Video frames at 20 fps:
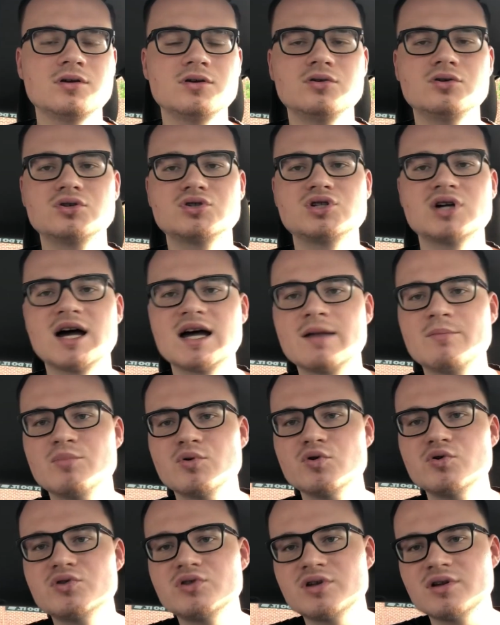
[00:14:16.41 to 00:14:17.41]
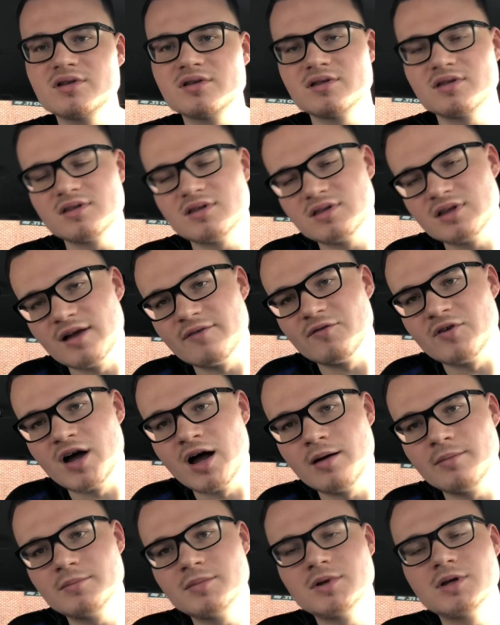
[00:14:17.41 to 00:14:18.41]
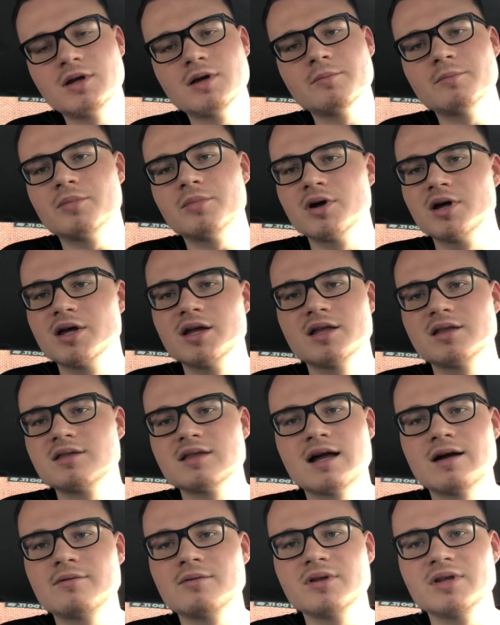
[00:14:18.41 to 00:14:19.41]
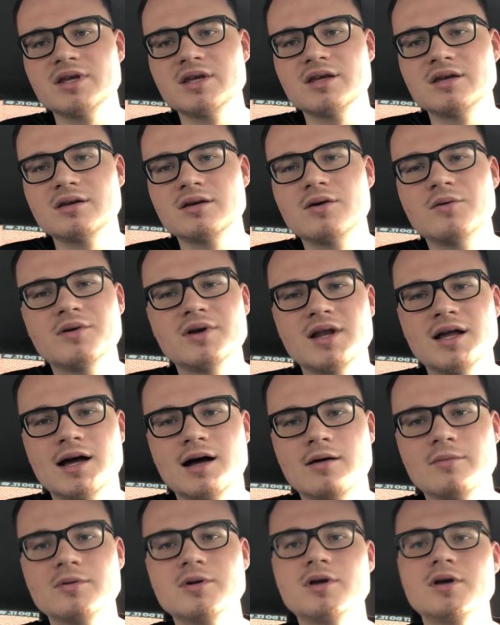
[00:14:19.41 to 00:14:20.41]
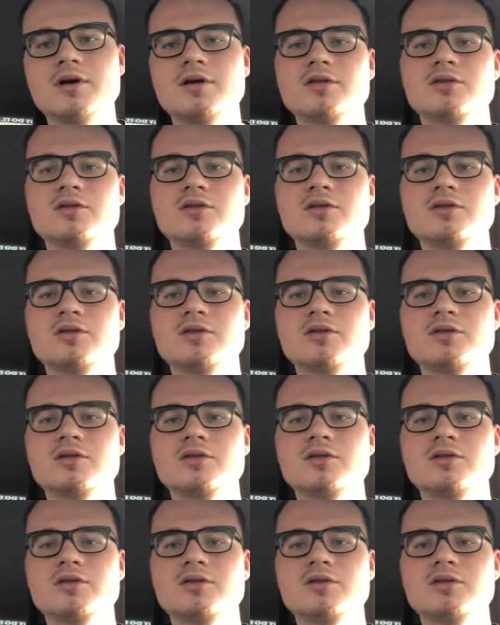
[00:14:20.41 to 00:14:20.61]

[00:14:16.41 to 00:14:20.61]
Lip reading: You can try to boost stuff up, but it's not really going to help.